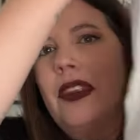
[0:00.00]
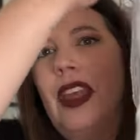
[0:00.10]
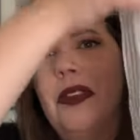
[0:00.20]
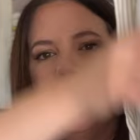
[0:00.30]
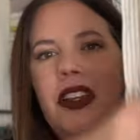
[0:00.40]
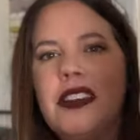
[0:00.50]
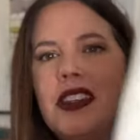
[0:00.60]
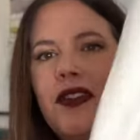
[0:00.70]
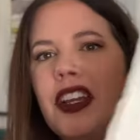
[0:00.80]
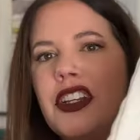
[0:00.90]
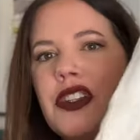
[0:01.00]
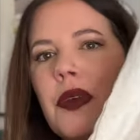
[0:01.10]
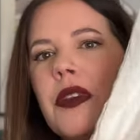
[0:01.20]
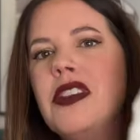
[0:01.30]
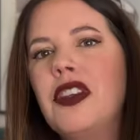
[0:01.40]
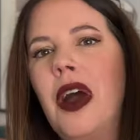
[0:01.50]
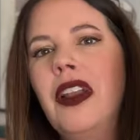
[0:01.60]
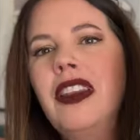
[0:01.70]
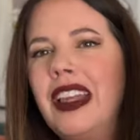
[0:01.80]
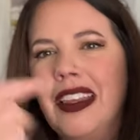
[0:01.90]
I'm going to see if I can show this to you.
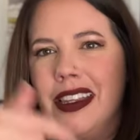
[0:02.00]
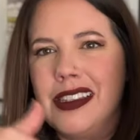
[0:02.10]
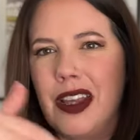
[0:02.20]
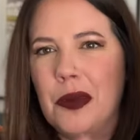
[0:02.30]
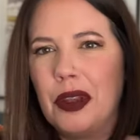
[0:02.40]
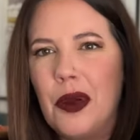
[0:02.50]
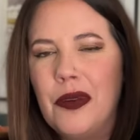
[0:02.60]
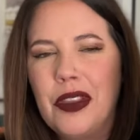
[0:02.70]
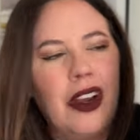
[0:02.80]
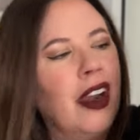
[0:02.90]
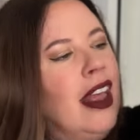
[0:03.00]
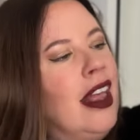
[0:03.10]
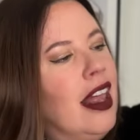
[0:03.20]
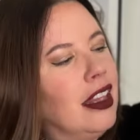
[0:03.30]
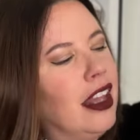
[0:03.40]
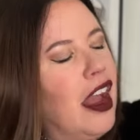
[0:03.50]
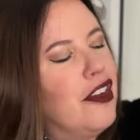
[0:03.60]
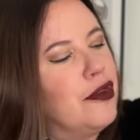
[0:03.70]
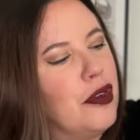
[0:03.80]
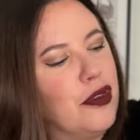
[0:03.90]
I'll link these down below if they're
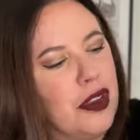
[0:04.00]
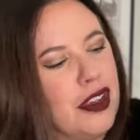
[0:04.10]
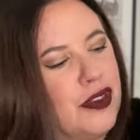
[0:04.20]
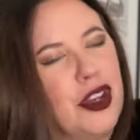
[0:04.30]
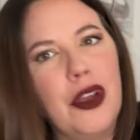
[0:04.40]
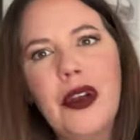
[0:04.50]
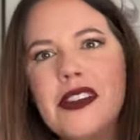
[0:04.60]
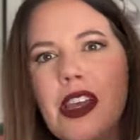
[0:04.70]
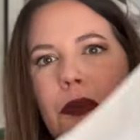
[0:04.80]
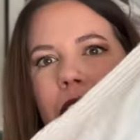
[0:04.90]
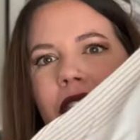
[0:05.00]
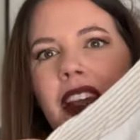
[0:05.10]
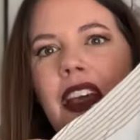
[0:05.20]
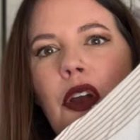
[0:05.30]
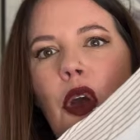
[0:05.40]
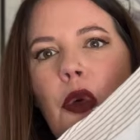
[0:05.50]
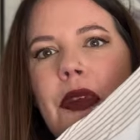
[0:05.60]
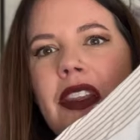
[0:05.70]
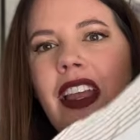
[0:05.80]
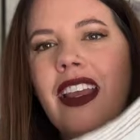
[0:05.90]
live before this video goes up, but they kind of
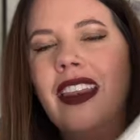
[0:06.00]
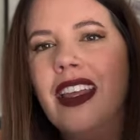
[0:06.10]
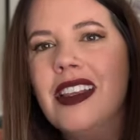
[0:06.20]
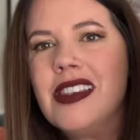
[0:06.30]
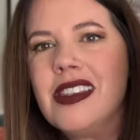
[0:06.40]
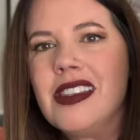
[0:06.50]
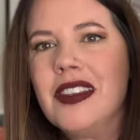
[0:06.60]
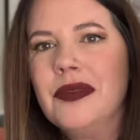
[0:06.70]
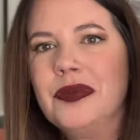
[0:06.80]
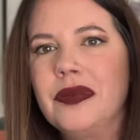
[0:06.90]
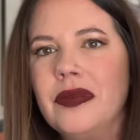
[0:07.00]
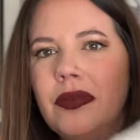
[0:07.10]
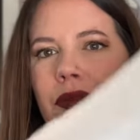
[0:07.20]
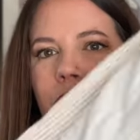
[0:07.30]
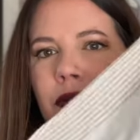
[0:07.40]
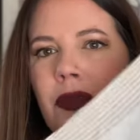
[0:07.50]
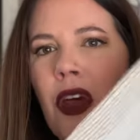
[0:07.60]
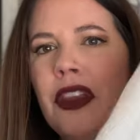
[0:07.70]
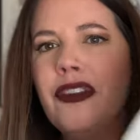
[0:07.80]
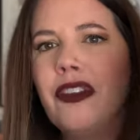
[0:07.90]
open like this
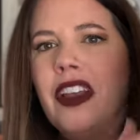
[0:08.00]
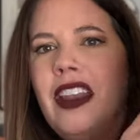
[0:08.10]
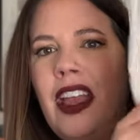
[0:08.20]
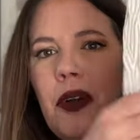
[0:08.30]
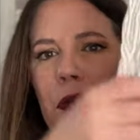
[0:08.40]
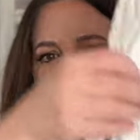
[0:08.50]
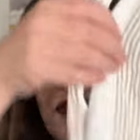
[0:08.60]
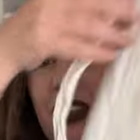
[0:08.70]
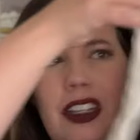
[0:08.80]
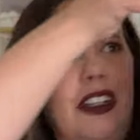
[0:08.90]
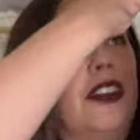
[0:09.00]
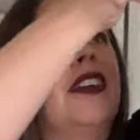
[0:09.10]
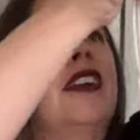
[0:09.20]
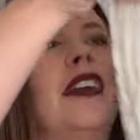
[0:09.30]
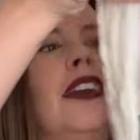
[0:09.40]
on the front, and they almost have like a little